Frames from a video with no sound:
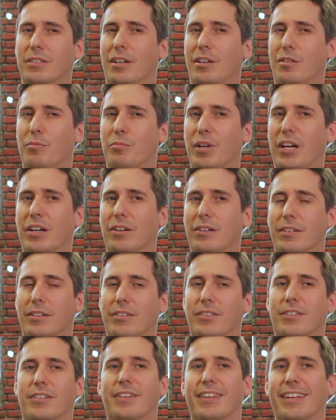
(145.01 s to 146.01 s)

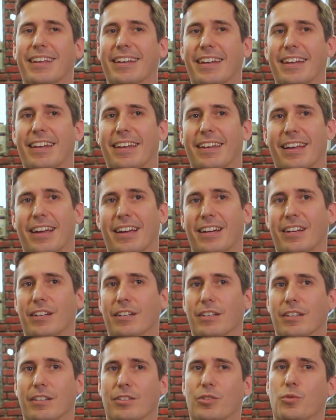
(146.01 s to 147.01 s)
unbalanced, then that
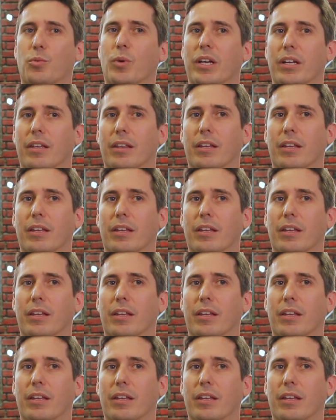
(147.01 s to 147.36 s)
can just swing